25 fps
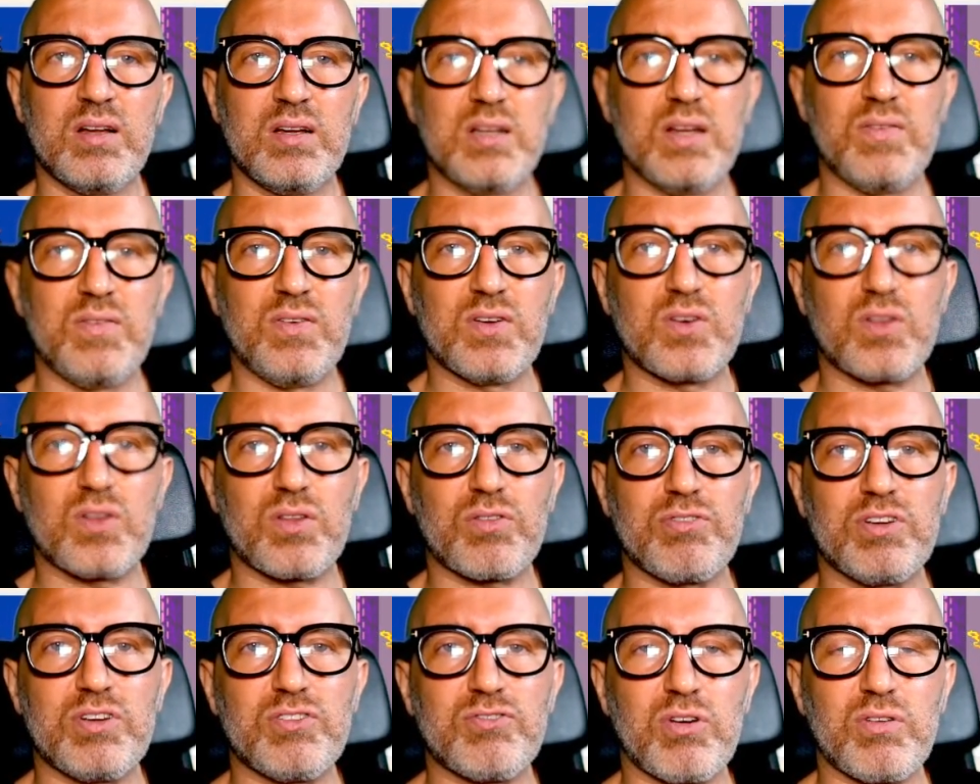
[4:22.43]
If you've got
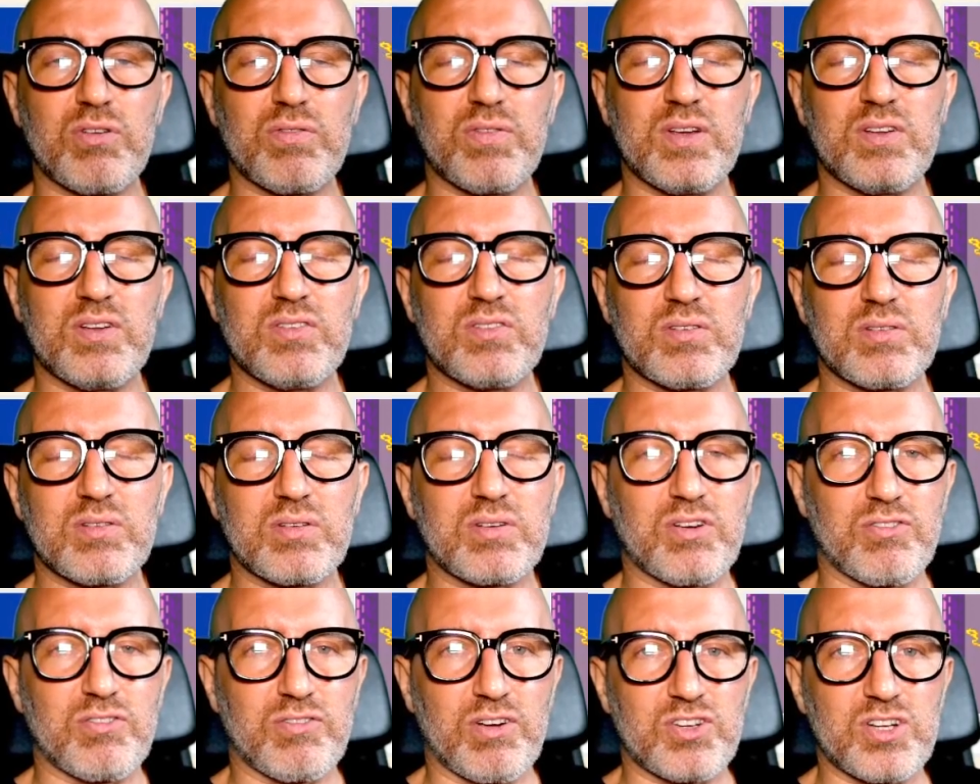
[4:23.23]
3 trophies,
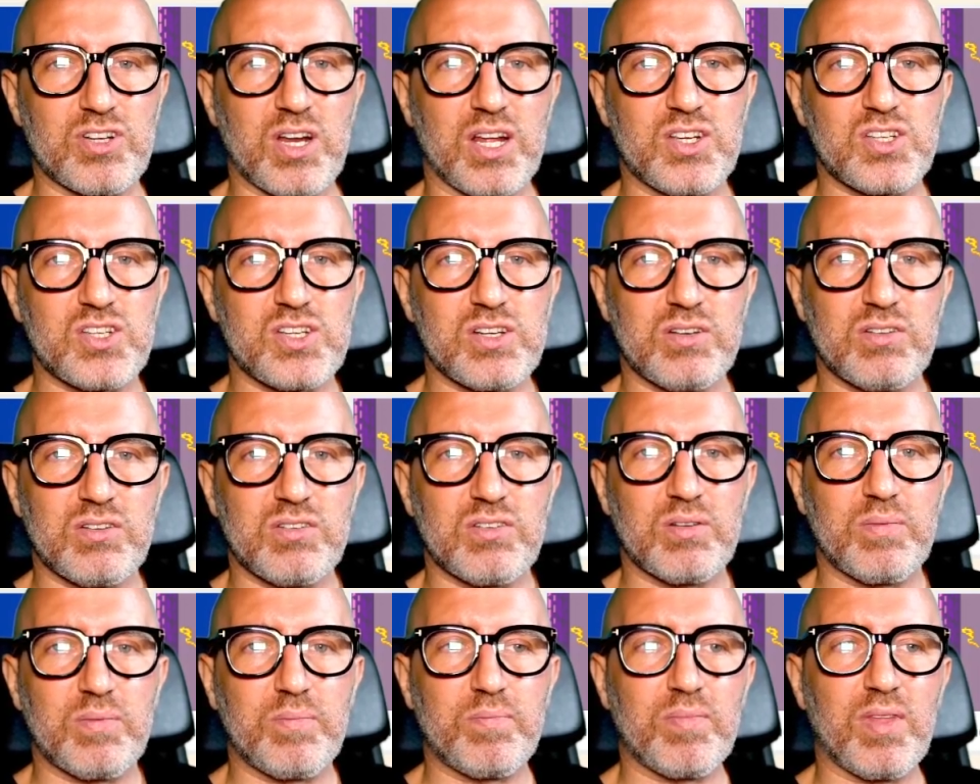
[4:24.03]

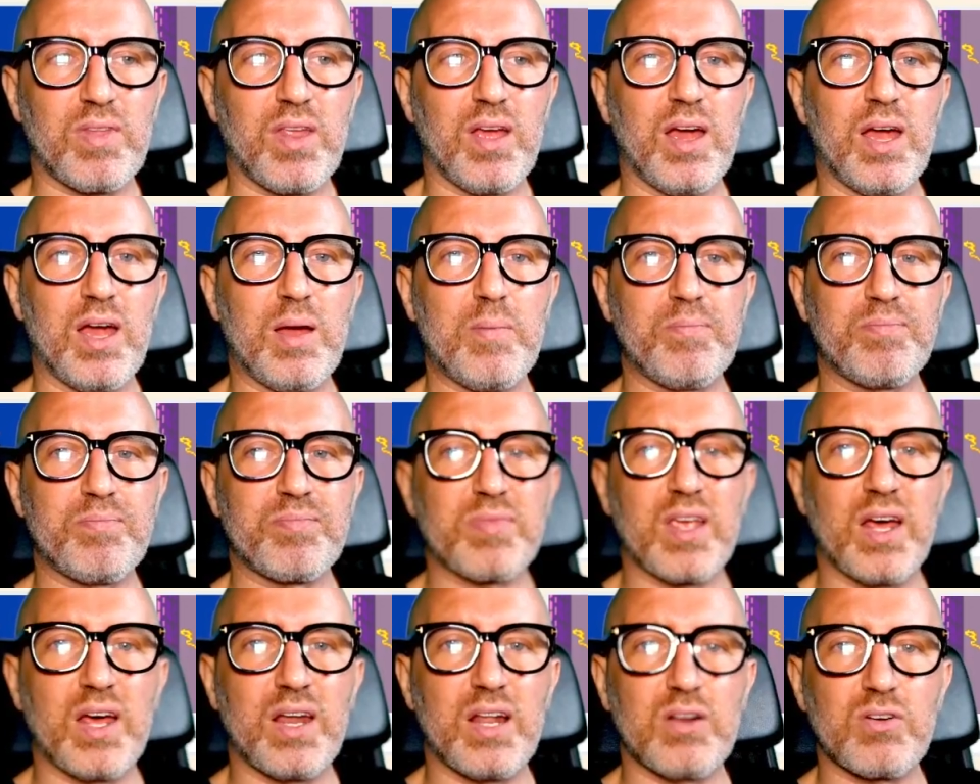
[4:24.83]
congratulations, and
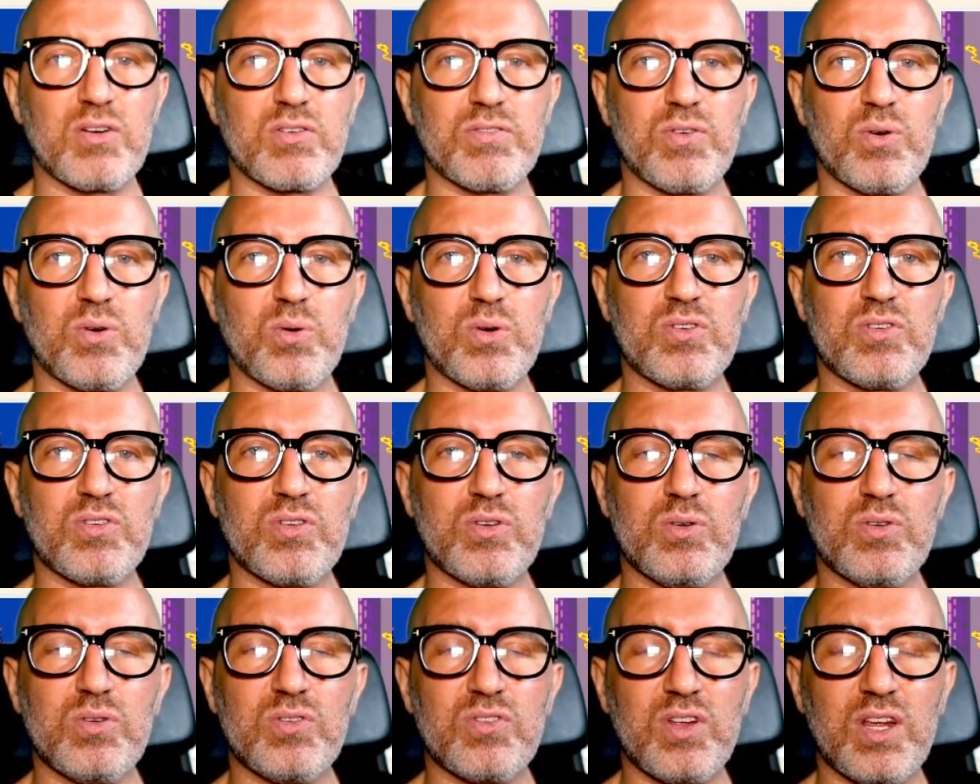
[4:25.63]
I look forward
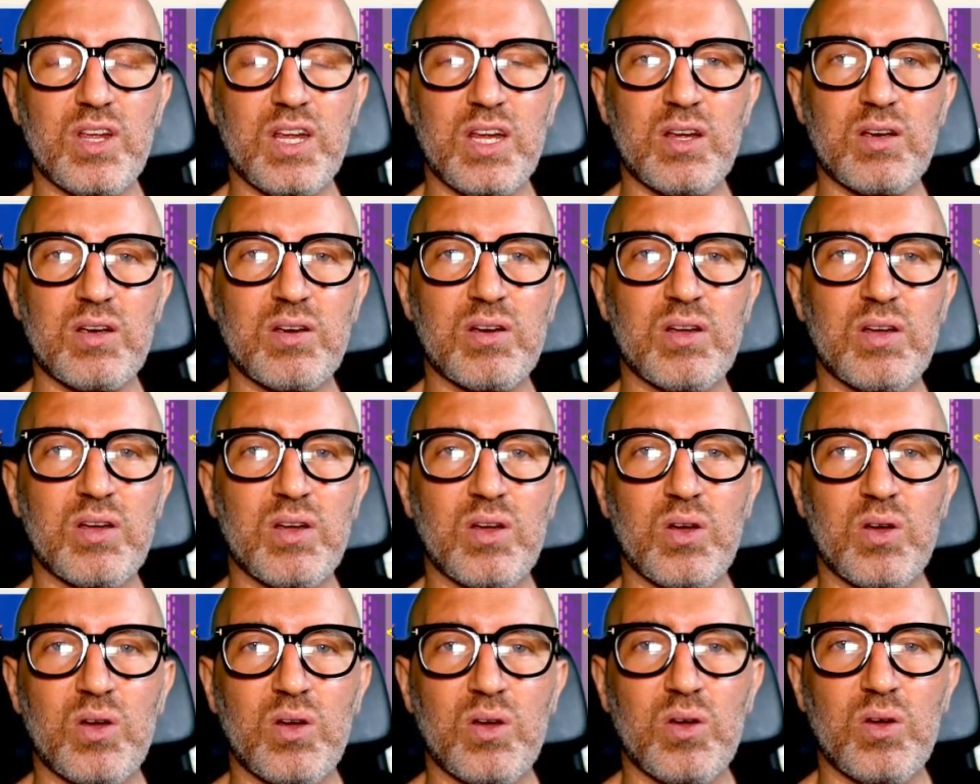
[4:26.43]
to seeing
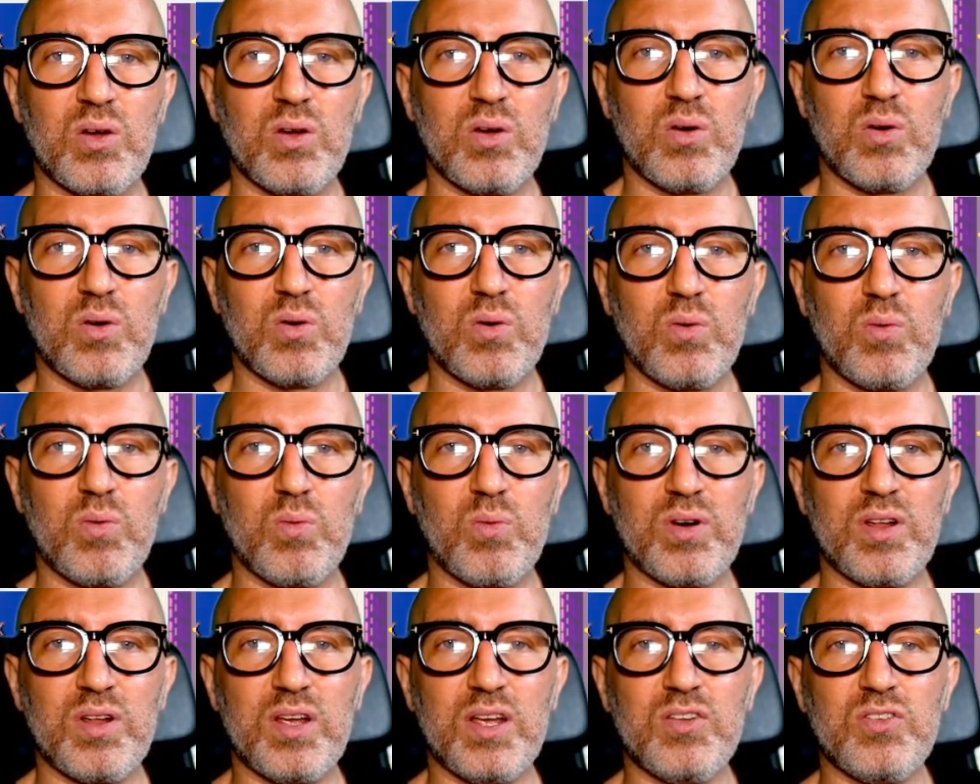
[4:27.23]

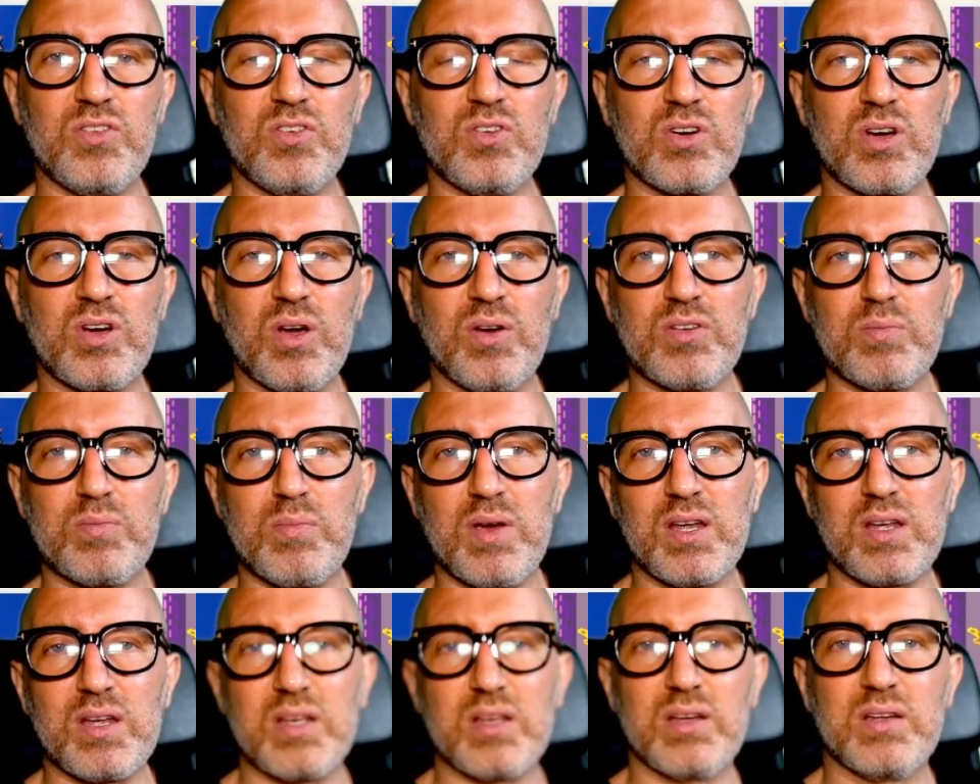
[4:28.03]
what it is you're going to
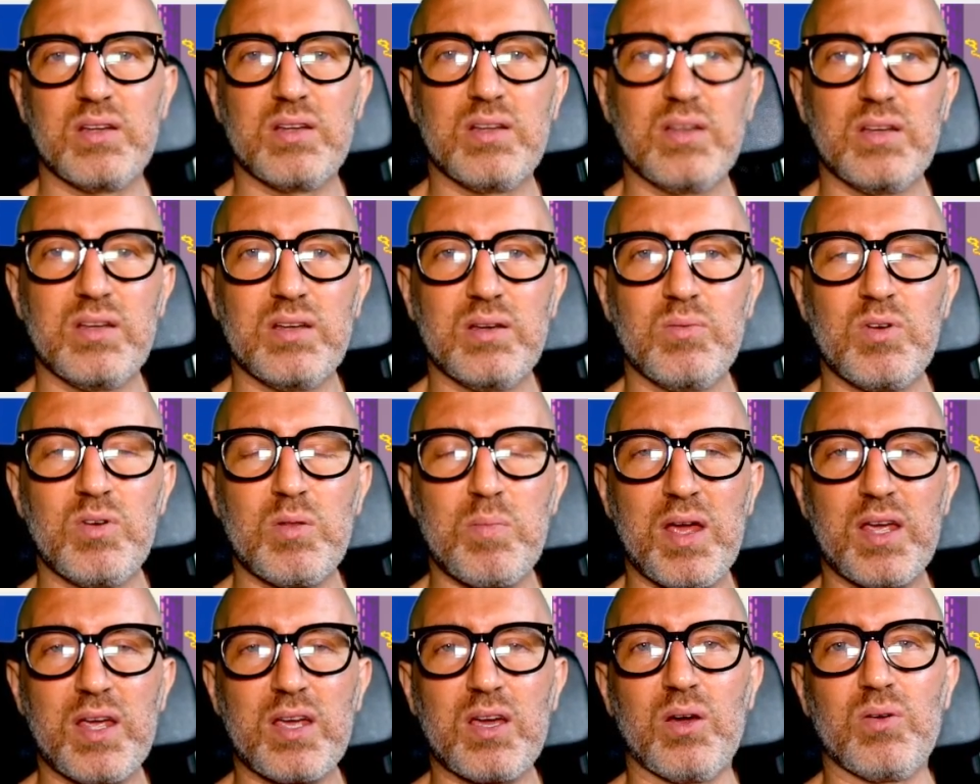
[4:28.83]
make with
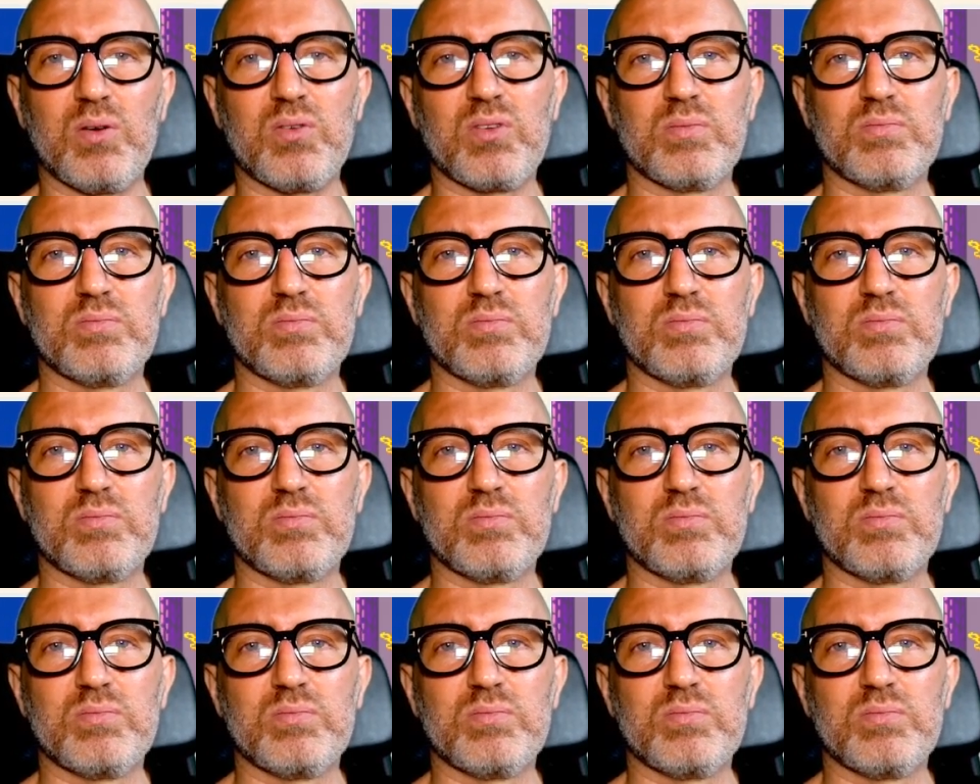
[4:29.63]
MakeCode.